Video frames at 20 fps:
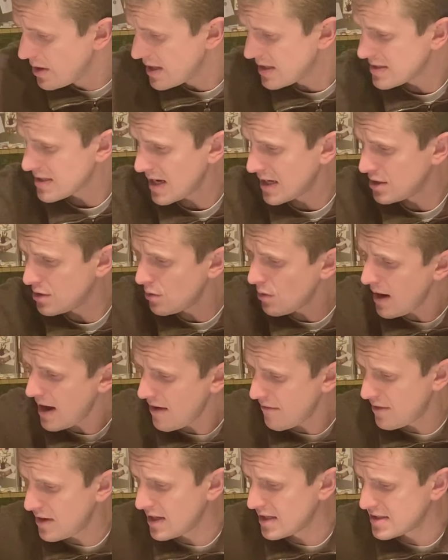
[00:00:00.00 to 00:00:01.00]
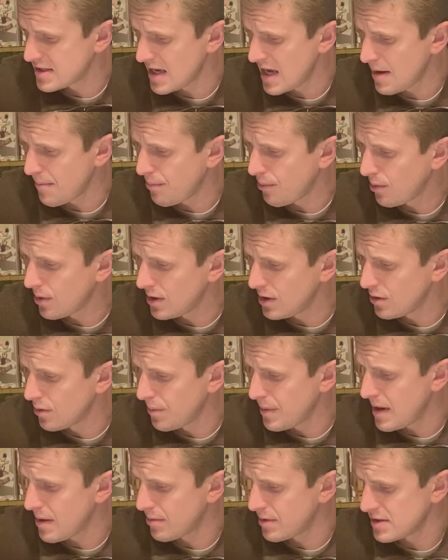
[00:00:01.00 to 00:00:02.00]
this, I do have an example, and you'll
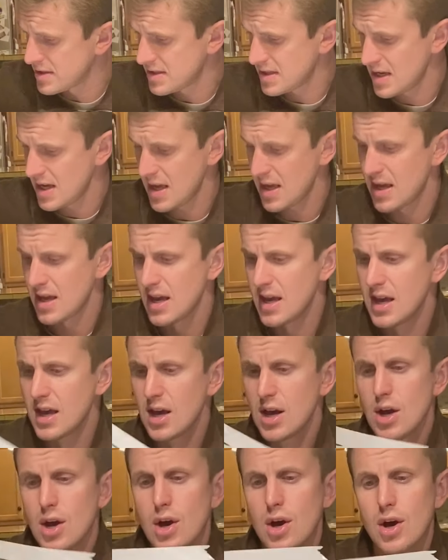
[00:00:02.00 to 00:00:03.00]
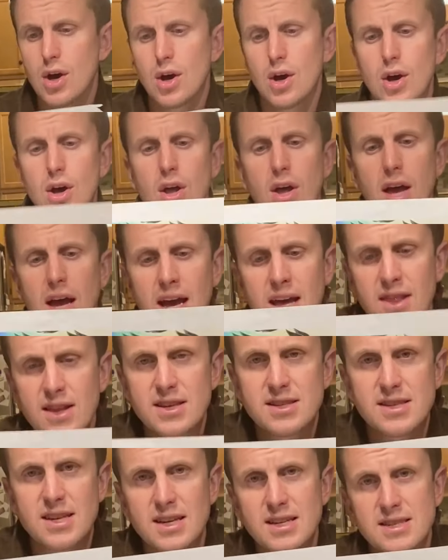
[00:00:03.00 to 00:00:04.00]
be able to see in
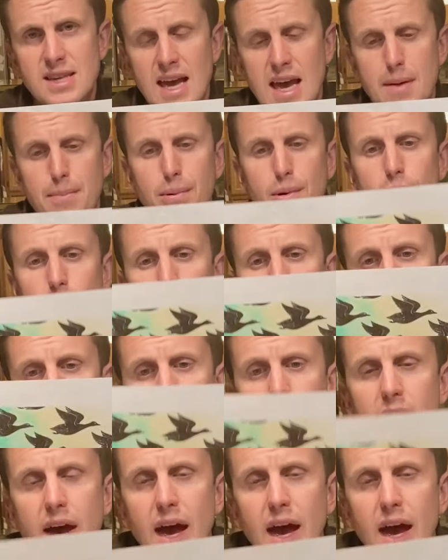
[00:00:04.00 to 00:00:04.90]
this example,